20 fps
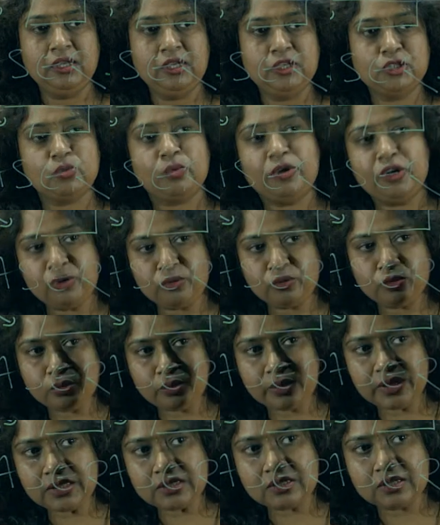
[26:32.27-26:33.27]
So, what you do
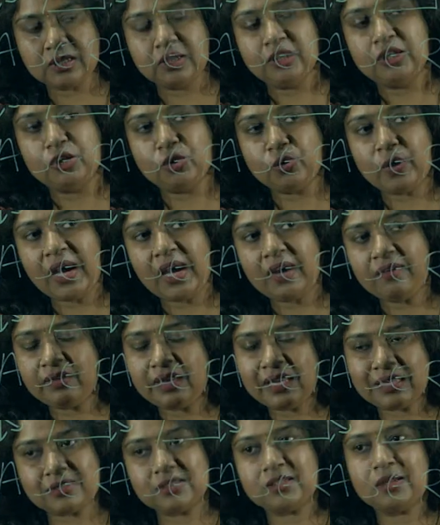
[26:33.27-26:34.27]
is you have
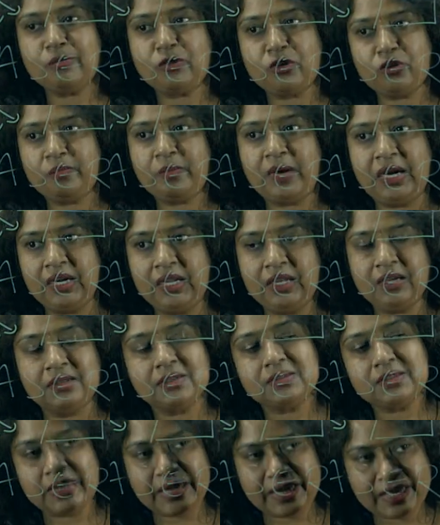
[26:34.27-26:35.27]
less number of
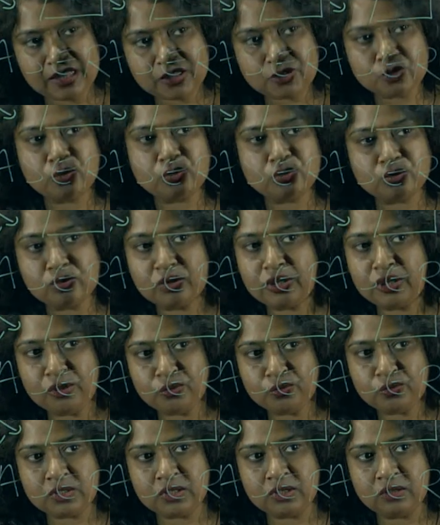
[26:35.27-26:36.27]
particles, the radius goes on
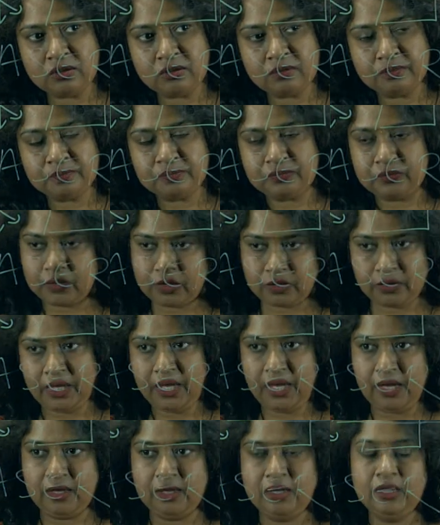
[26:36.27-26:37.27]
reducing,
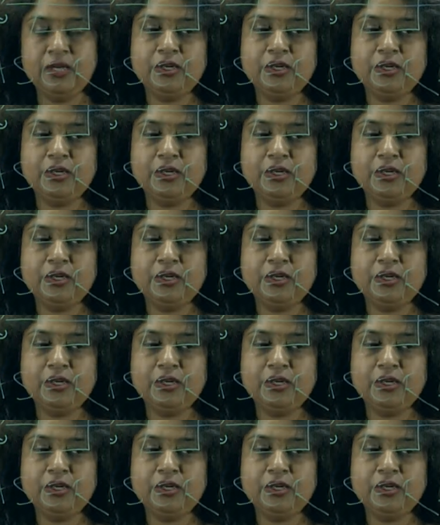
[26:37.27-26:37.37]
okay.